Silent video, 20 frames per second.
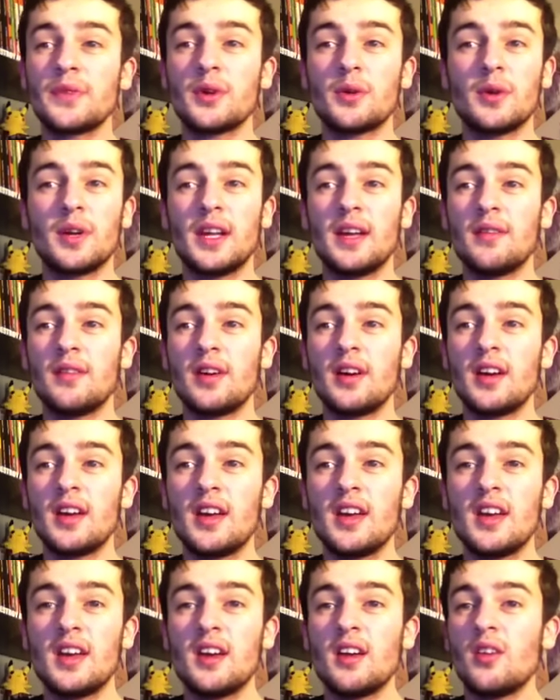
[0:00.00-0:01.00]
or whatever.
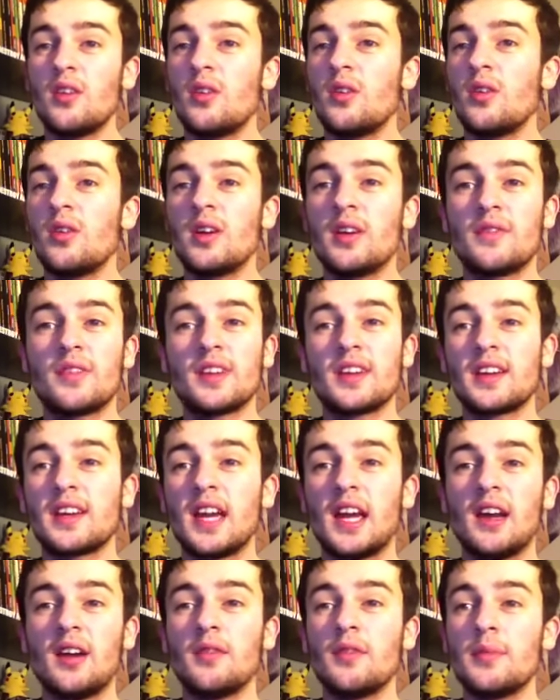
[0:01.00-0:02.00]
Or if I can
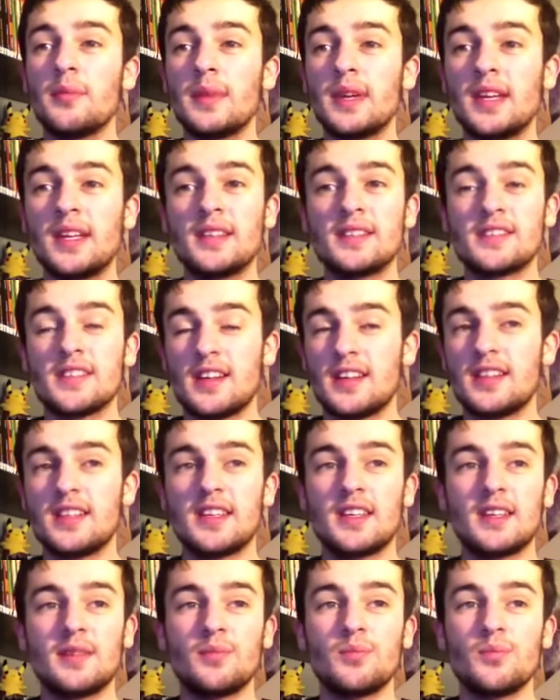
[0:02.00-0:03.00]
get other means, like
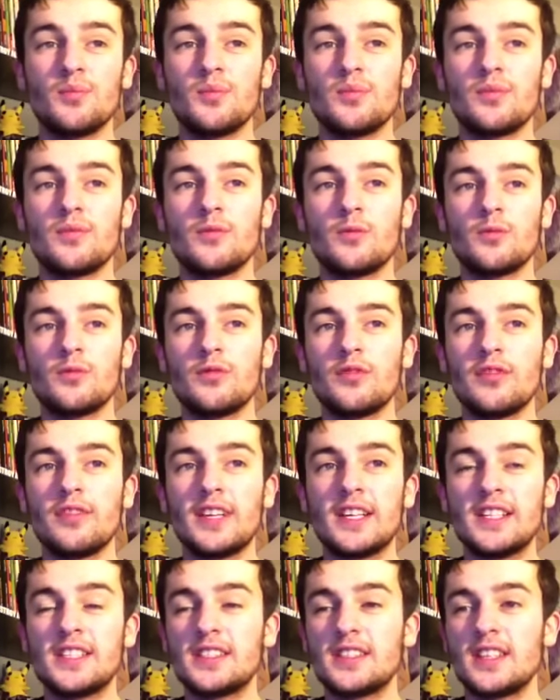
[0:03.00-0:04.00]
the
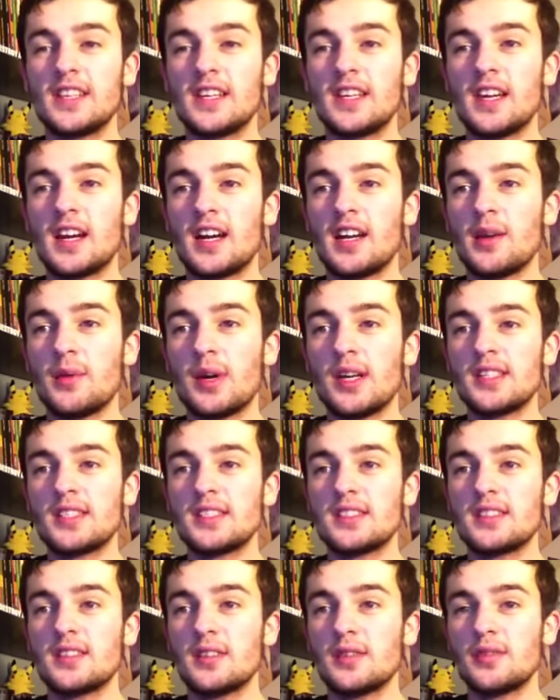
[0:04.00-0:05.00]
release the iOS
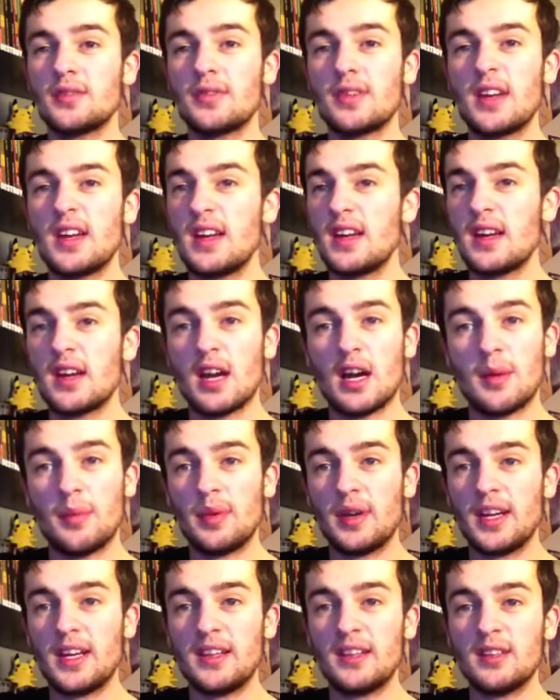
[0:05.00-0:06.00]
stuff, I'll
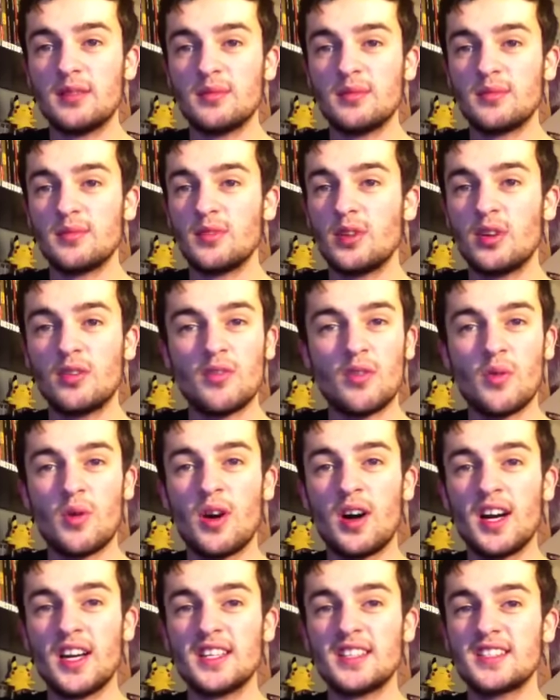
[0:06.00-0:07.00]
play them.
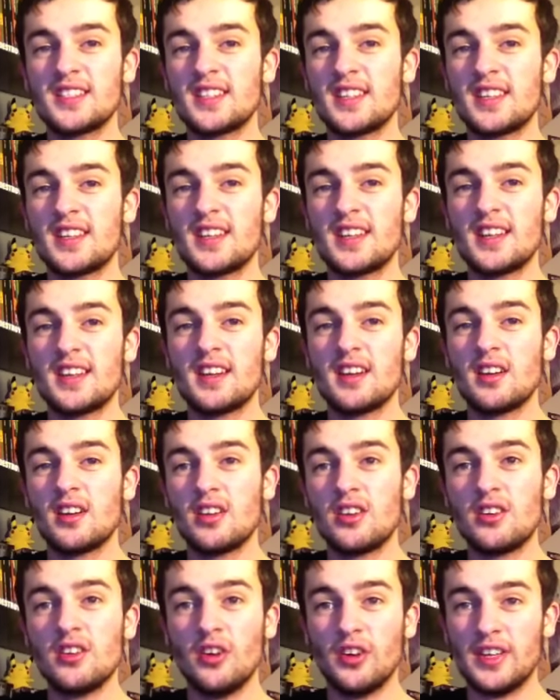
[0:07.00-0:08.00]
Otherwise,
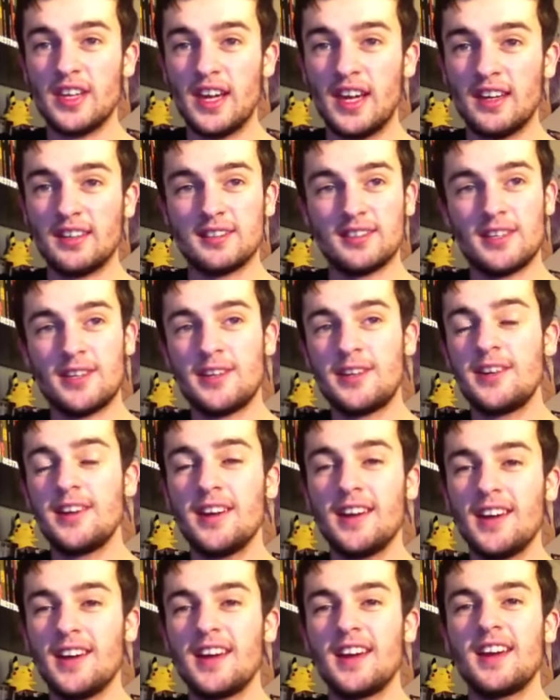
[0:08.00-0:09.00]
not yet.
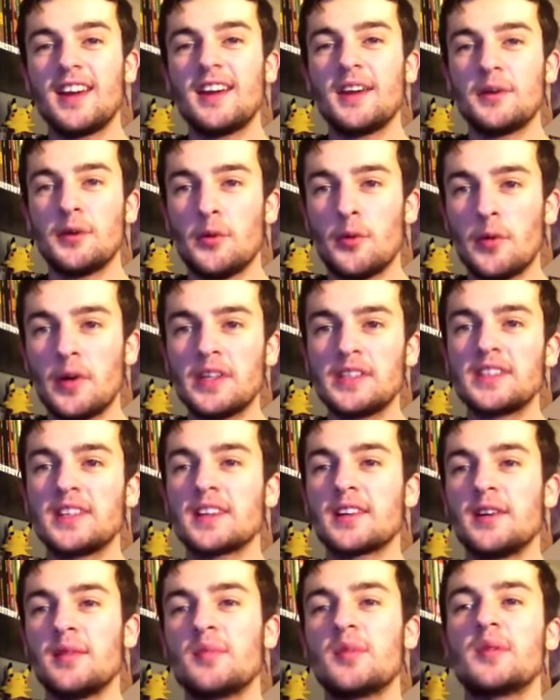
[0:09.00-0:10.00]
I'll wait till I
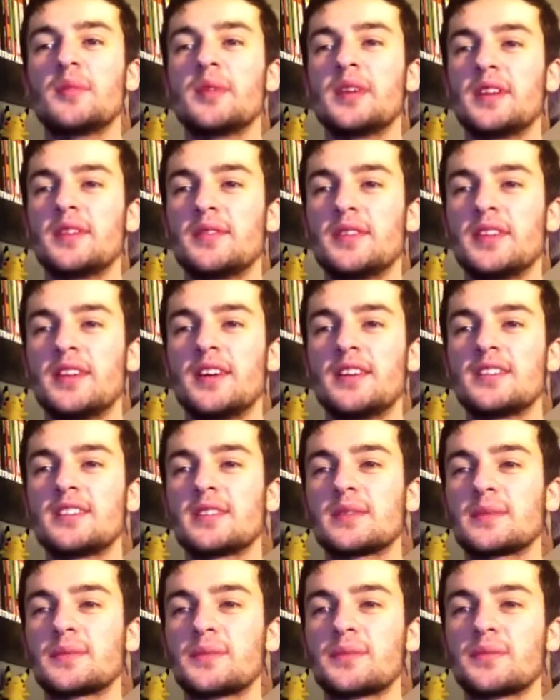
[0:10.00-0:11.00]
got more money for those.